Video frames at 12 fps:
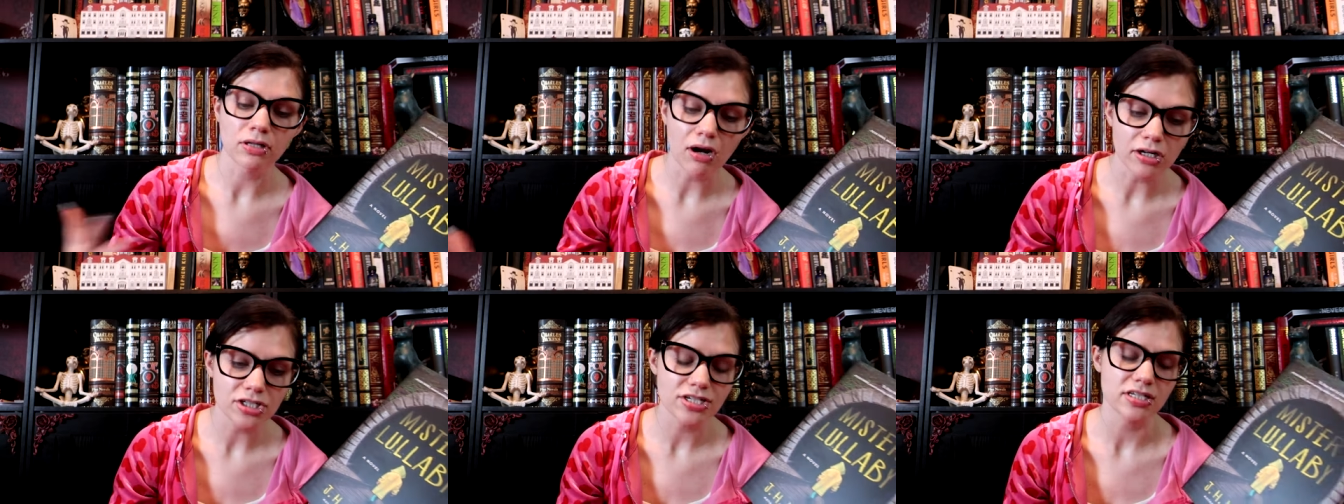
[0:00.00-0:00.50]

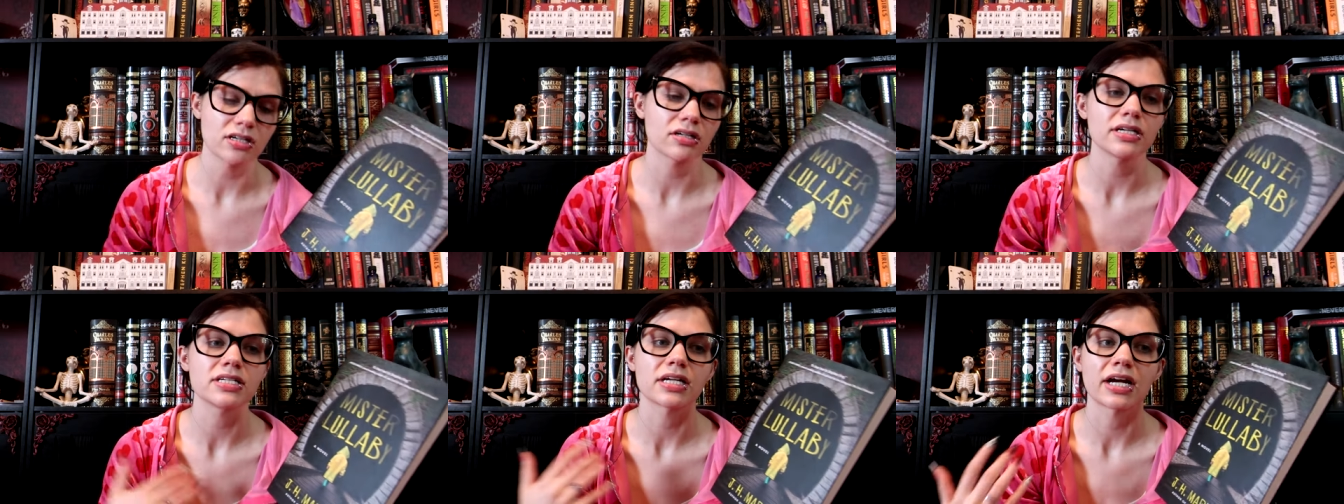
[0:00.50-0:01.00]
large
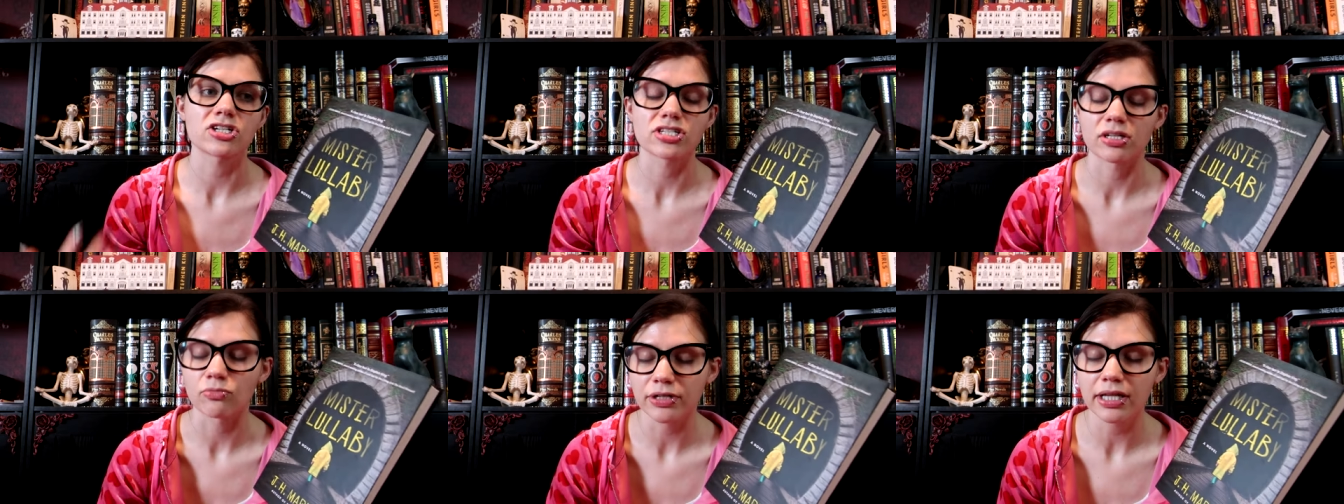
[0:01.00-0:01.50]
series and I just
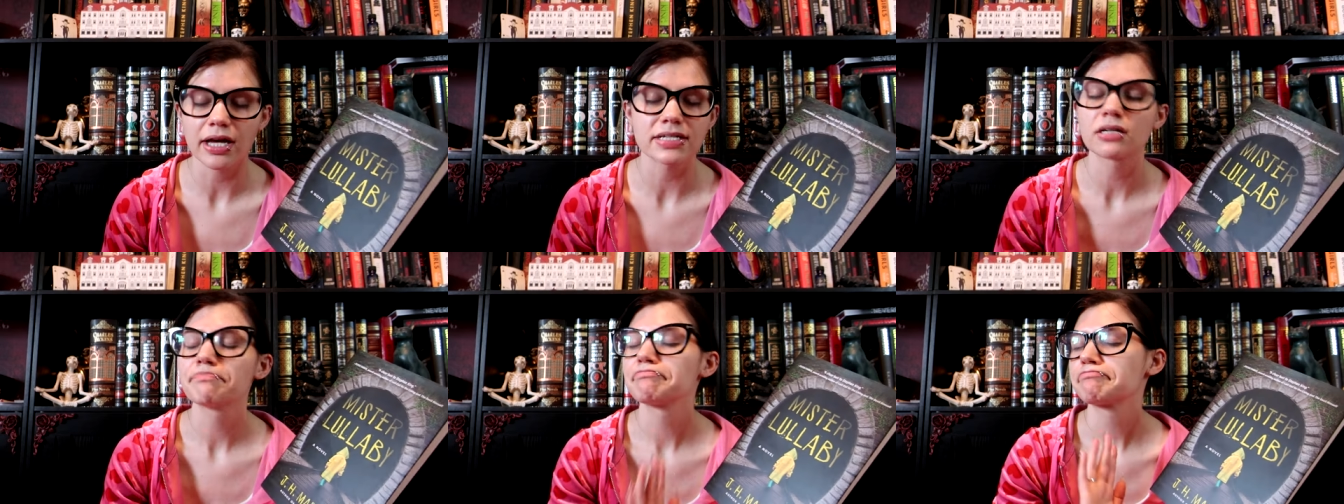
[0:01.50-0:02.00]
didn't realize
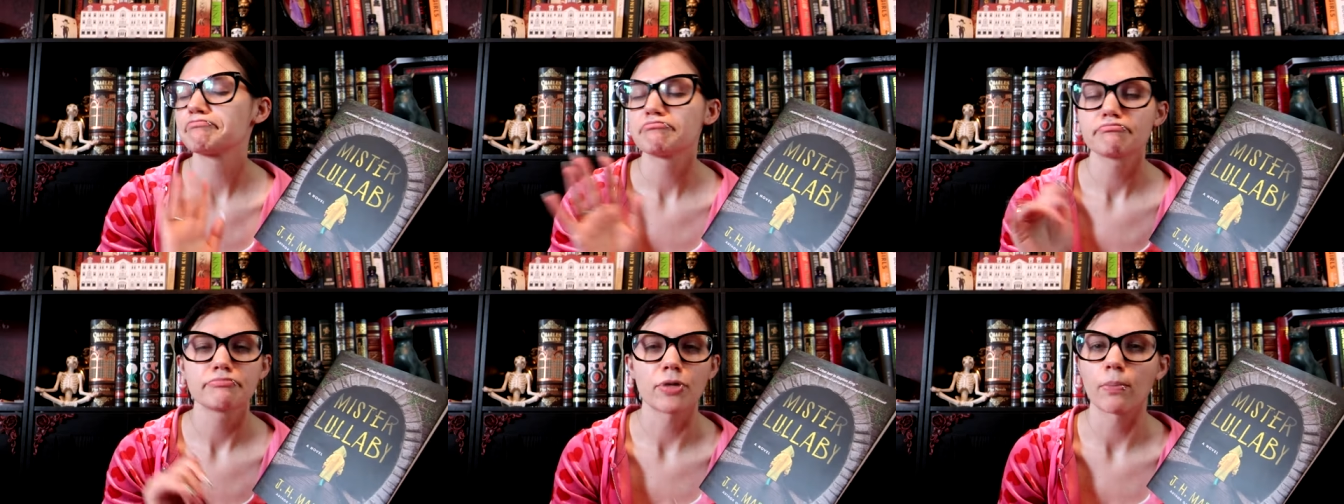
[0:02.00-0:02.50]
it.
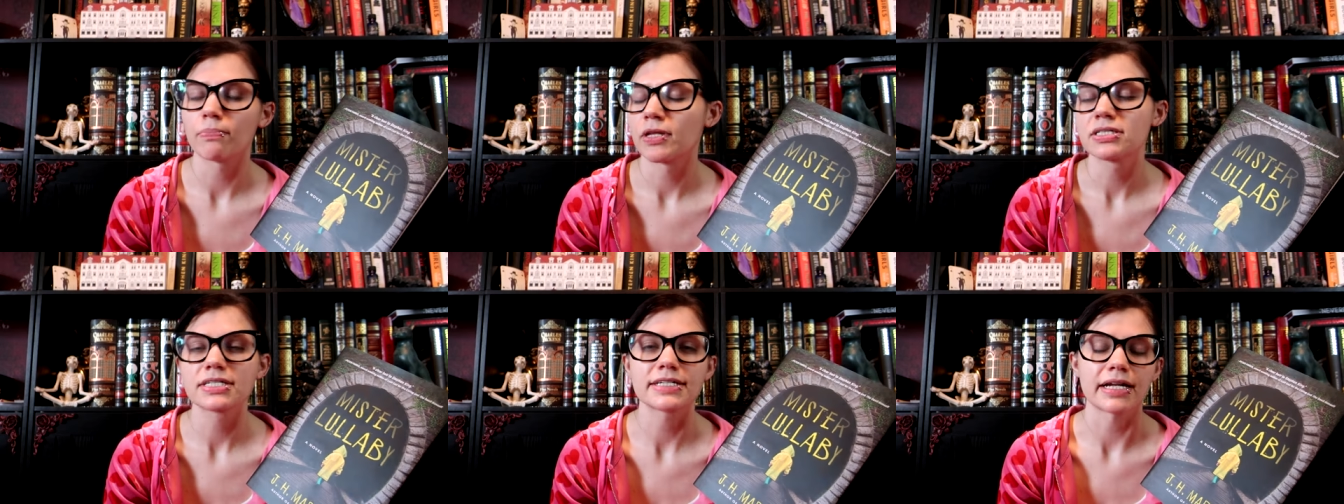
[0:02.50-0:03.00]
Nope,
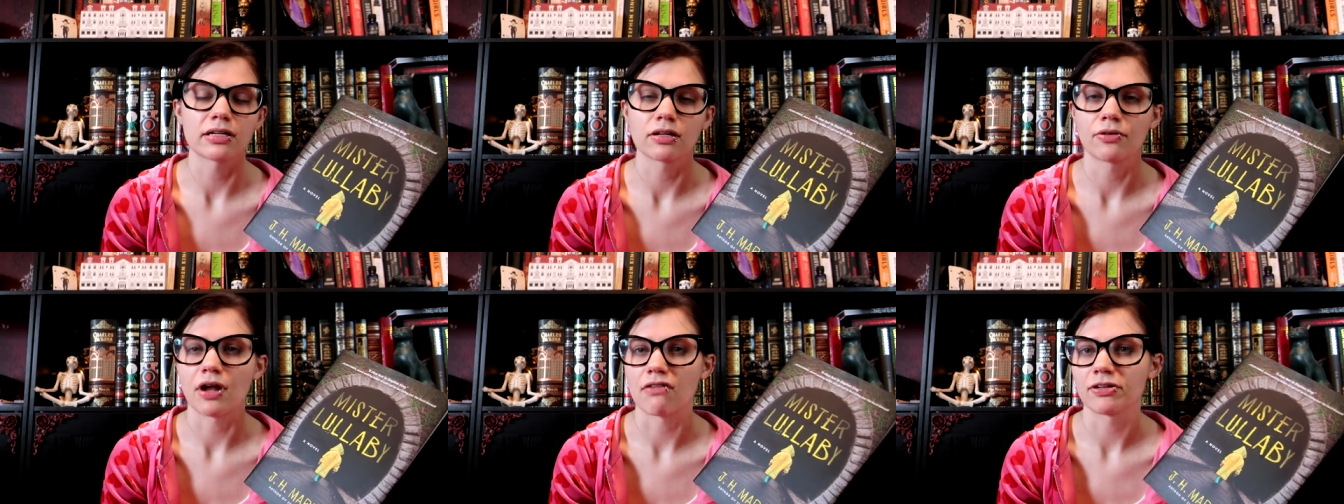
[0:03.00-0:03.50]

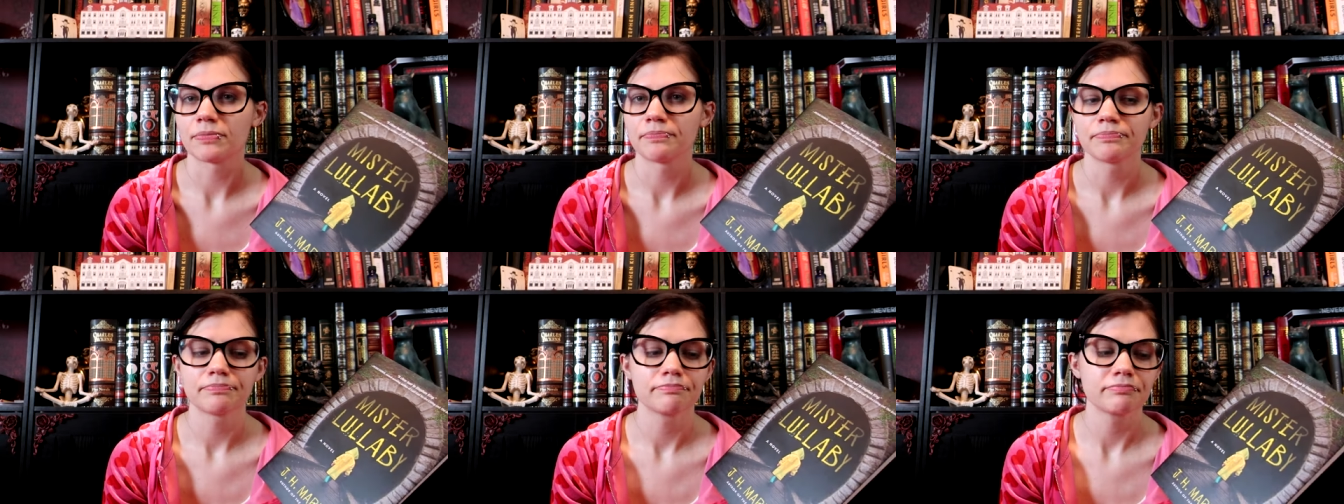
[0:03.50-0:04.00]
standalone novel.
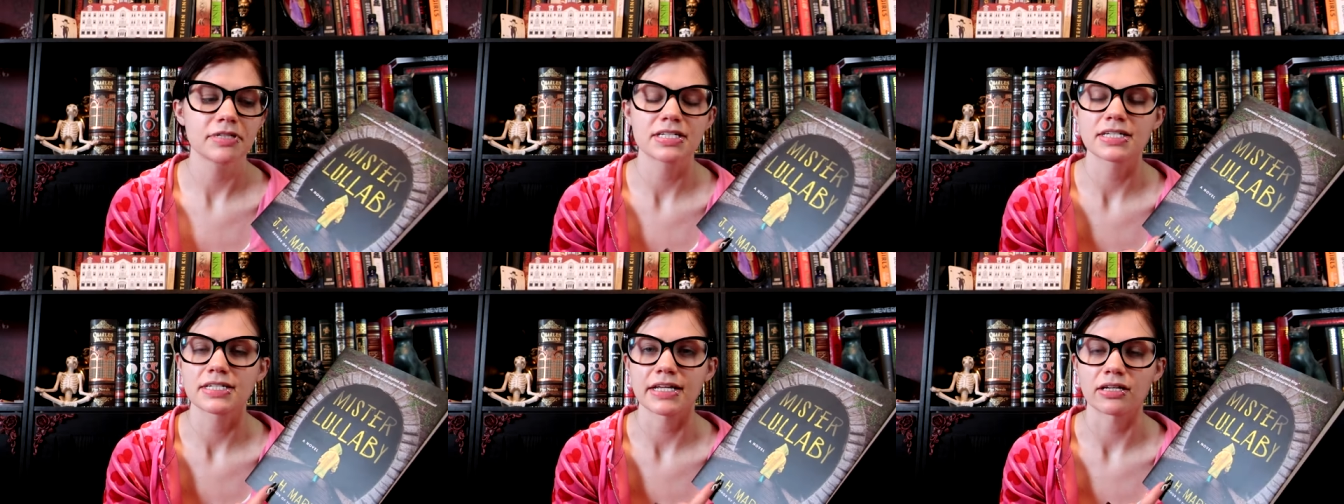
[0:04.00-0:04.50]
This
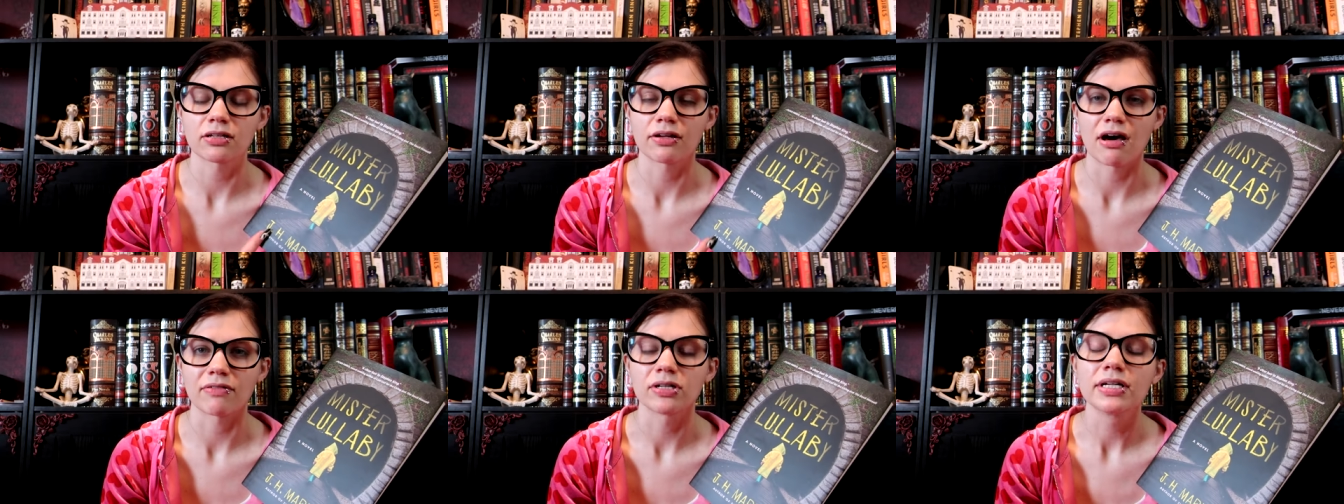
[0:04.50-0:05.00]
is a standalone
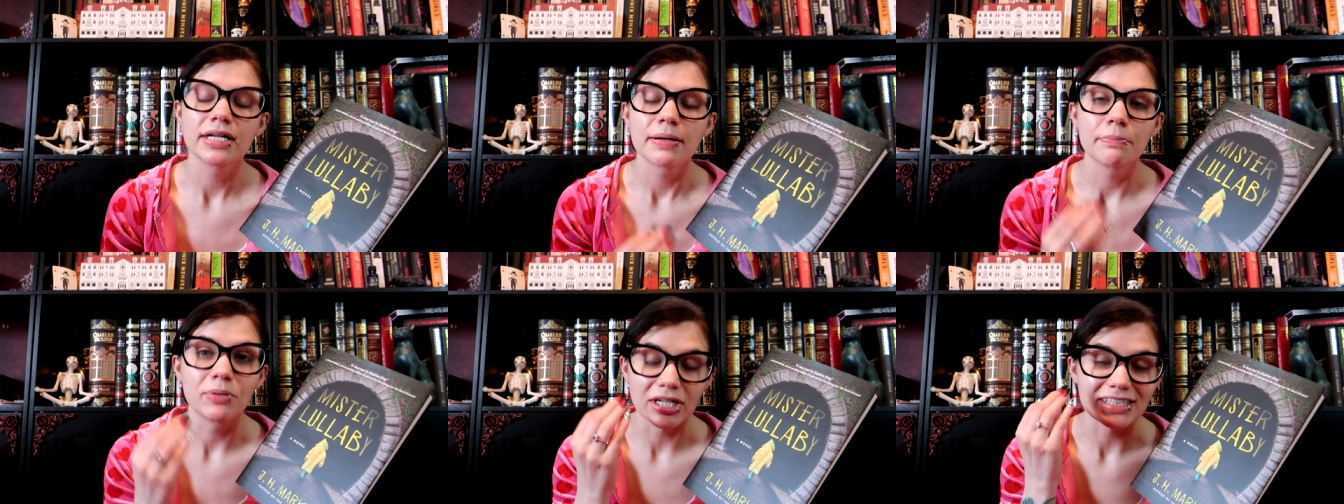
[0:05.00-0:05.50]
novel,
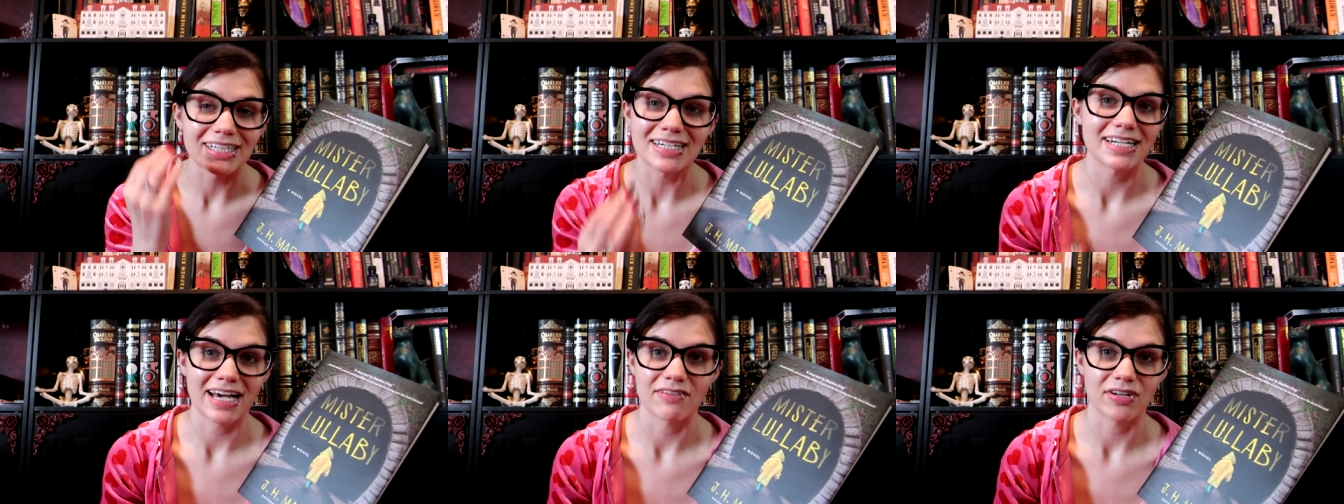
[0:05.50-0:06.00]
but it
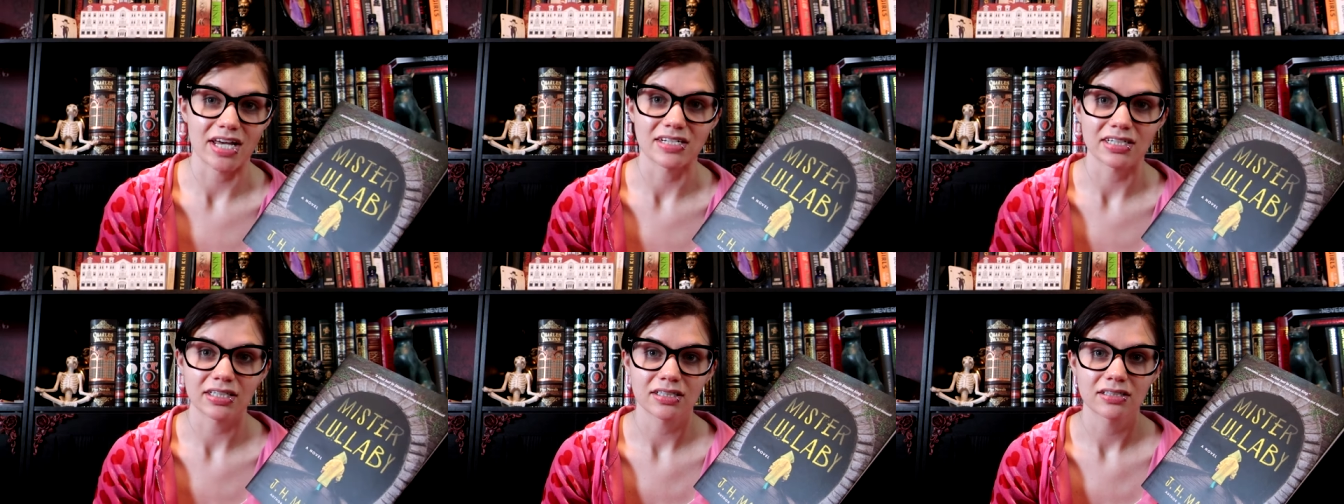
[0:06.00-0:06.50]
doesn't have an
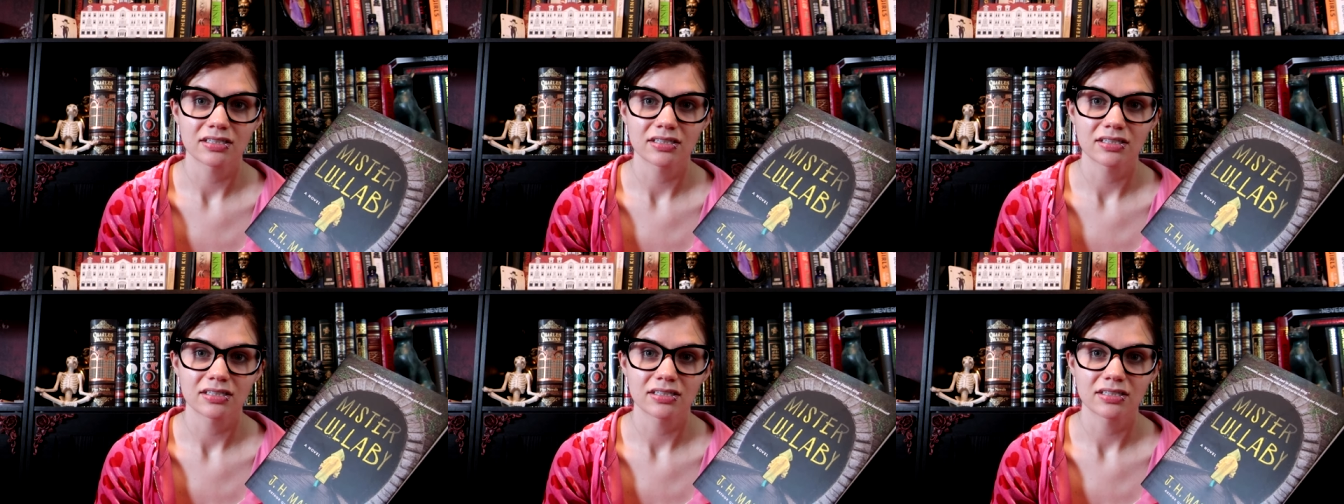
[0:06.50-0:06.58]
ending.